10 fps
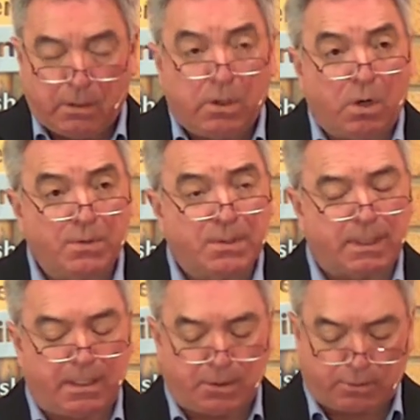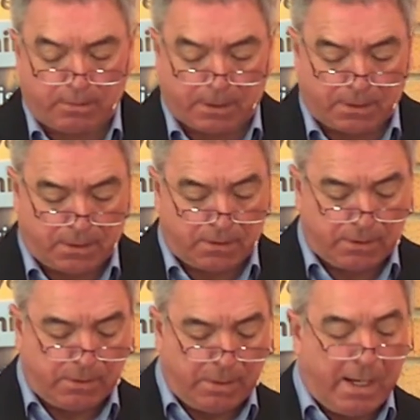God's instruments to
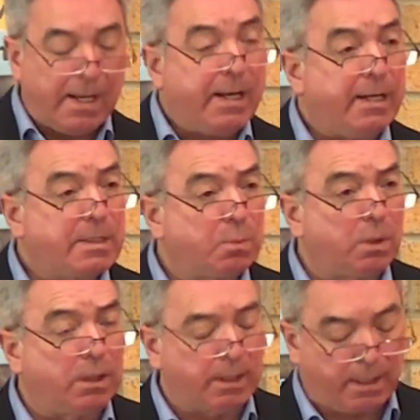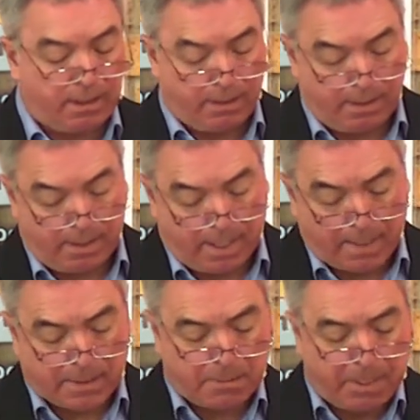do his work
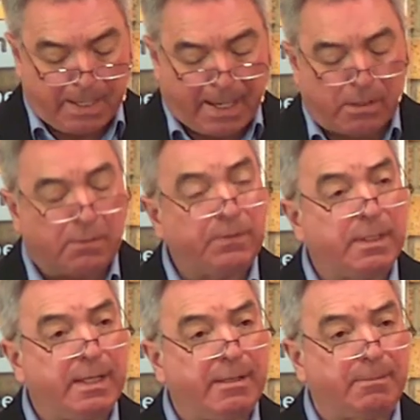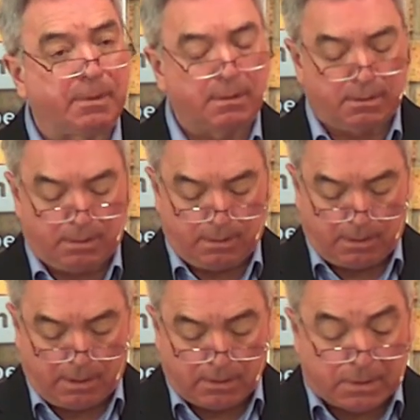and speak out for him,
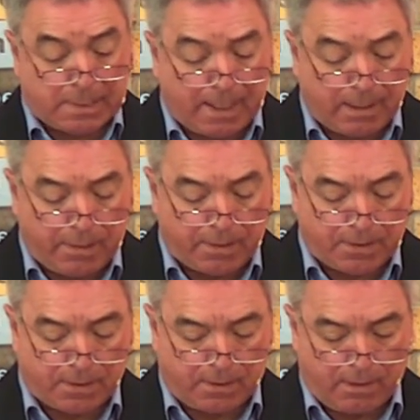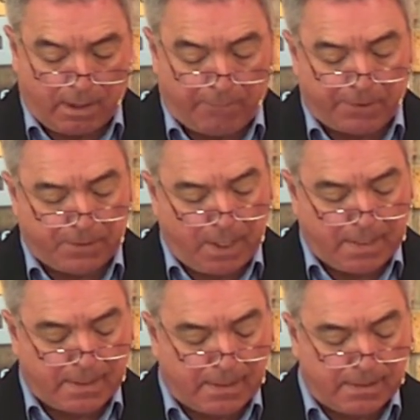to tell others of the
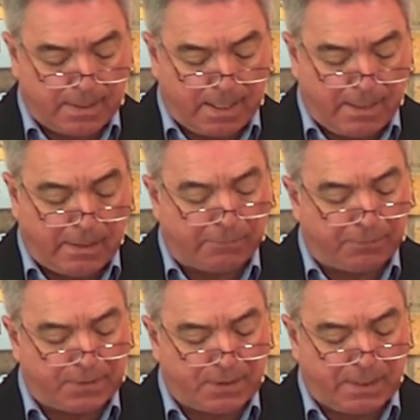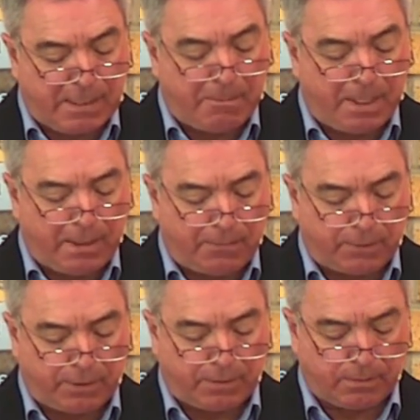night and day difference he made for
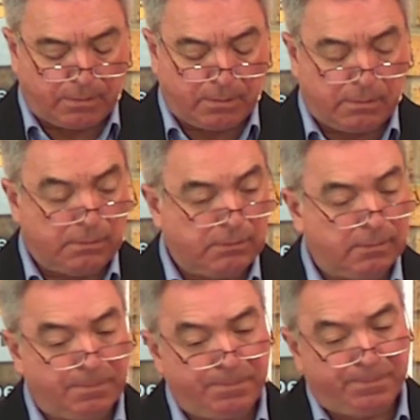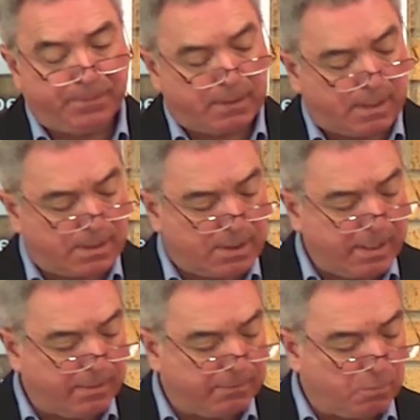you." That's
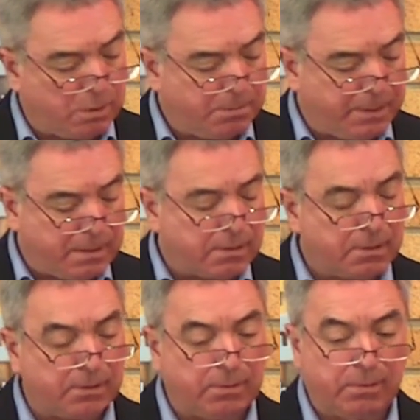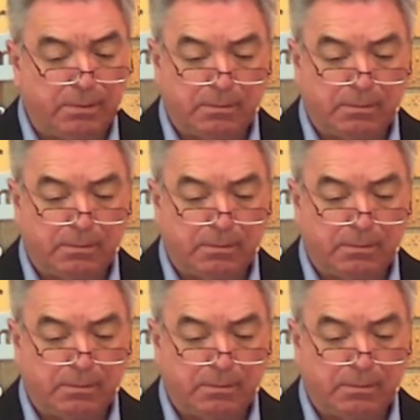taken from 1 Peter 2.